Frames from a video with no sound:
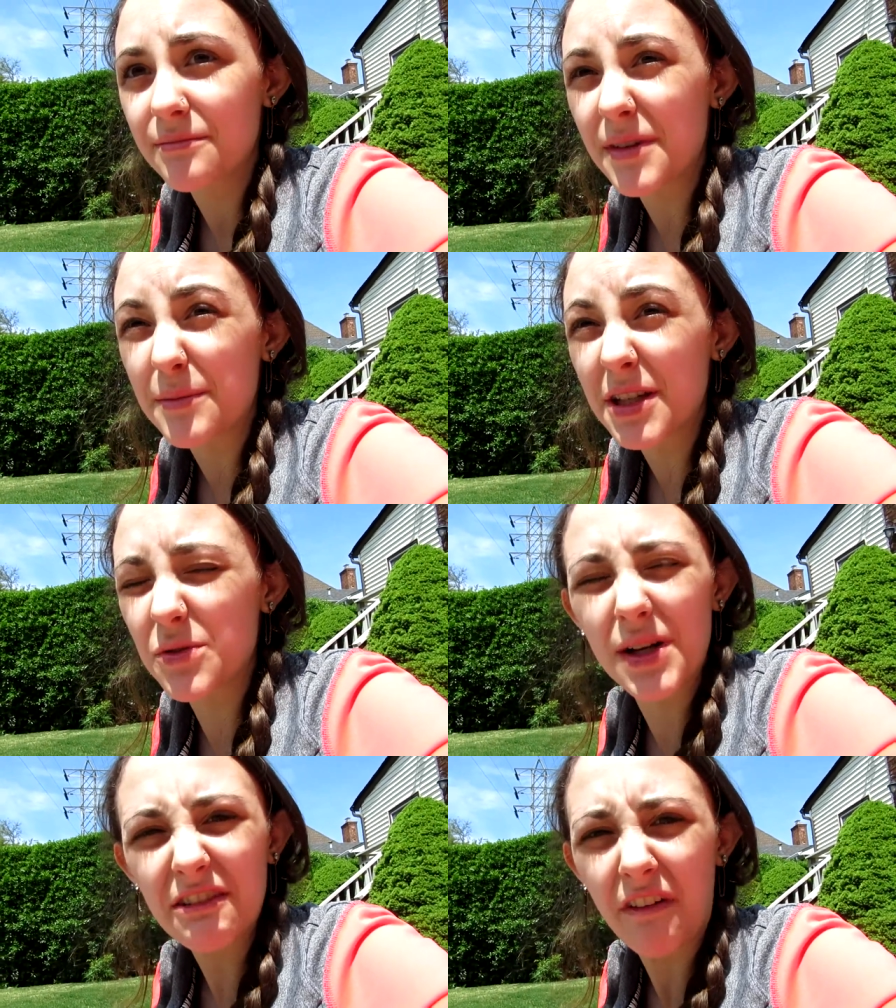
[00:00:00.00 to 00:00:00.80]
maybe
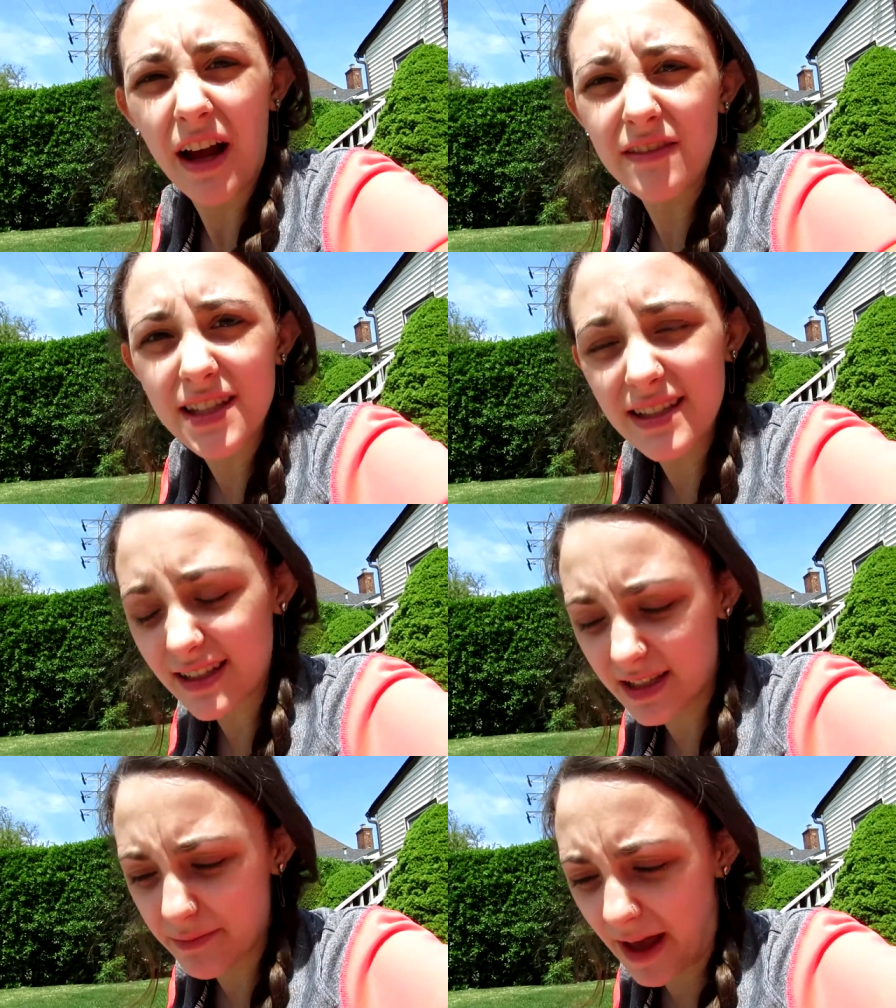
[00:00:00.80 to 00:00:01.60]
25
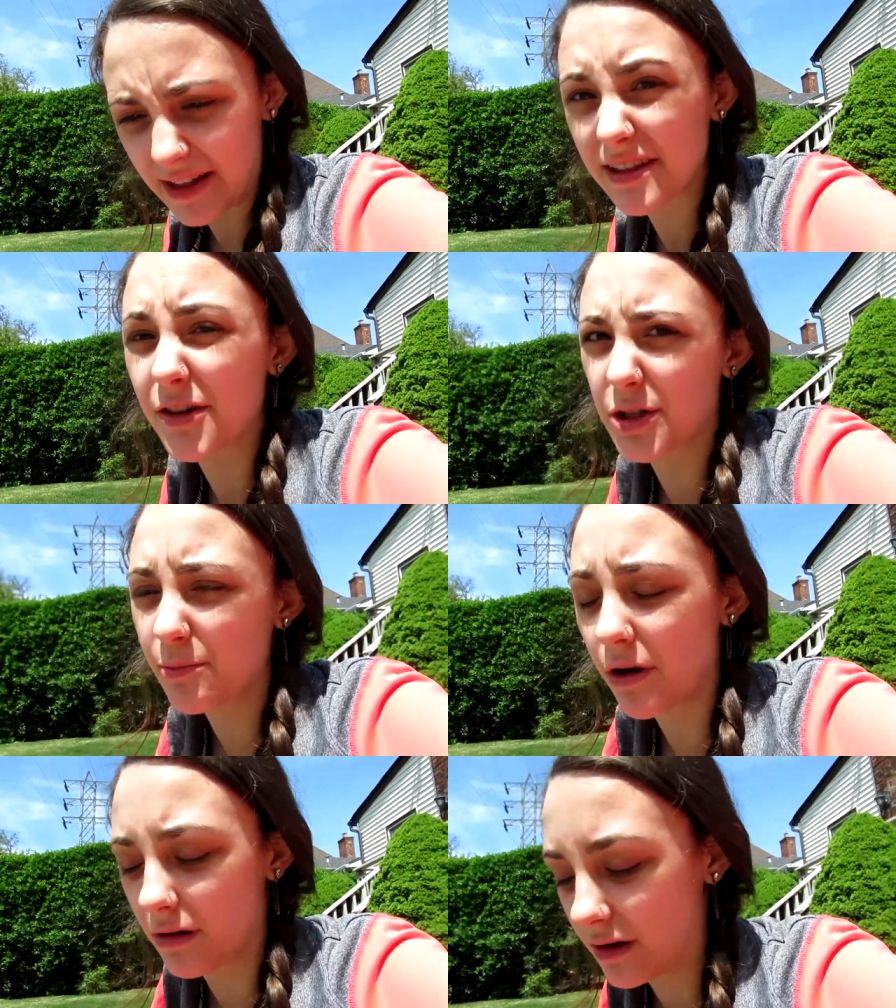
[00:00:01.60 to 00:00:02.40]
seeds max, and they're
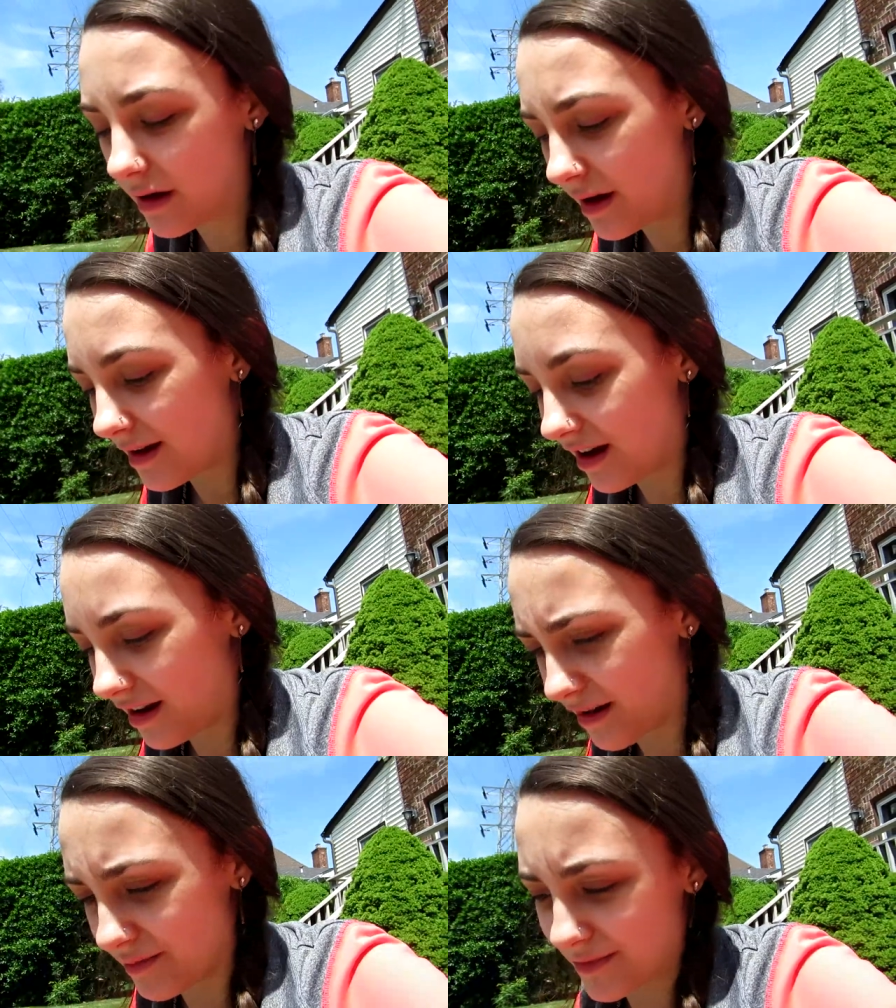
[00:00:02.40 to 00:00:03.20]
small.
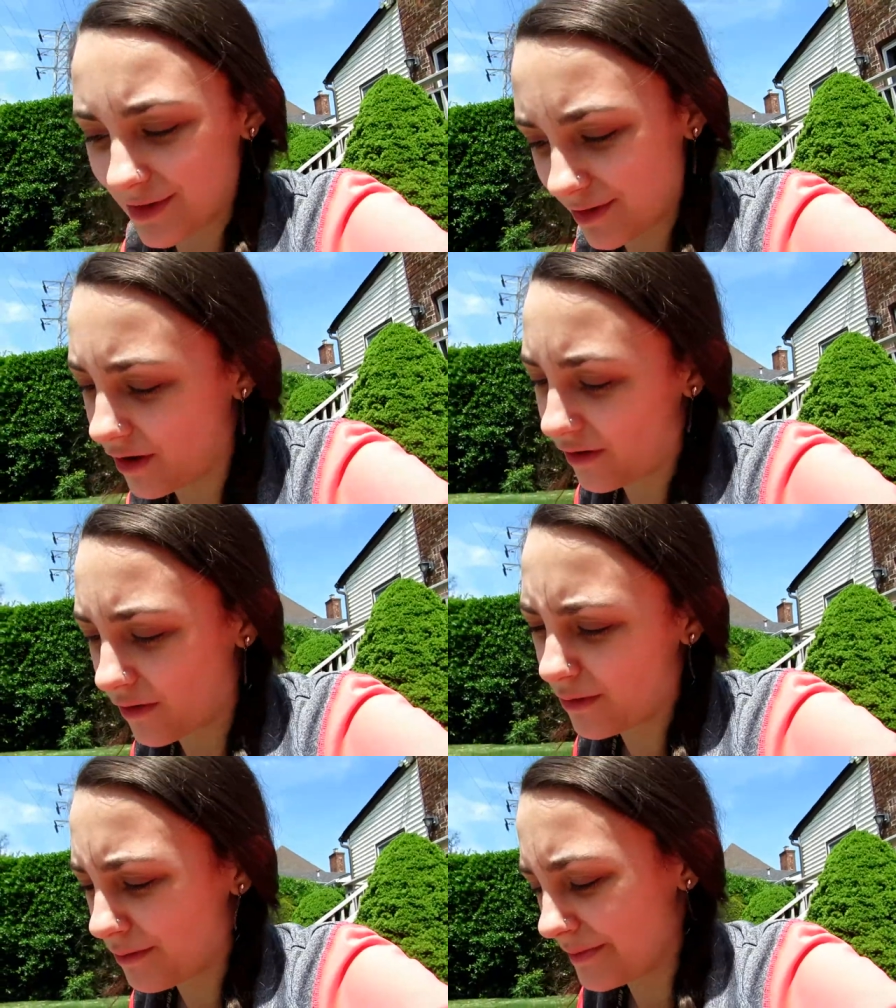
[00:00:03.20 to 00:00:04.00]

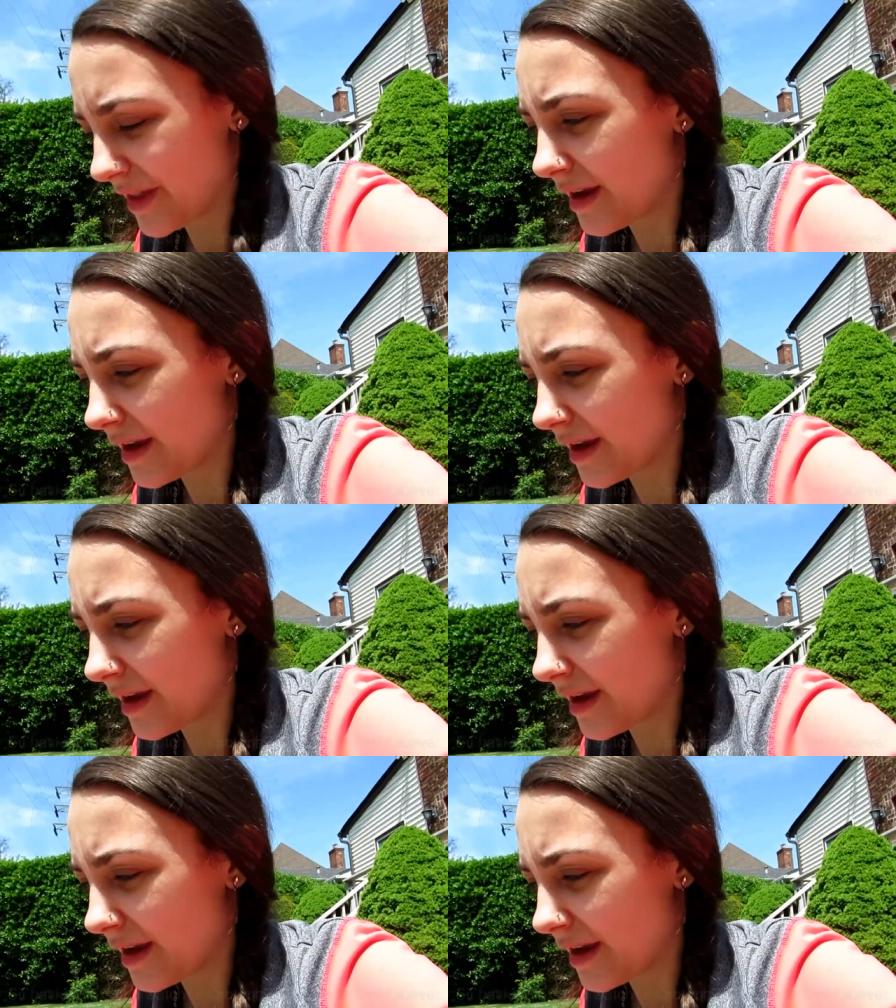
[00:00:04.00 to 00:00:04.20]
So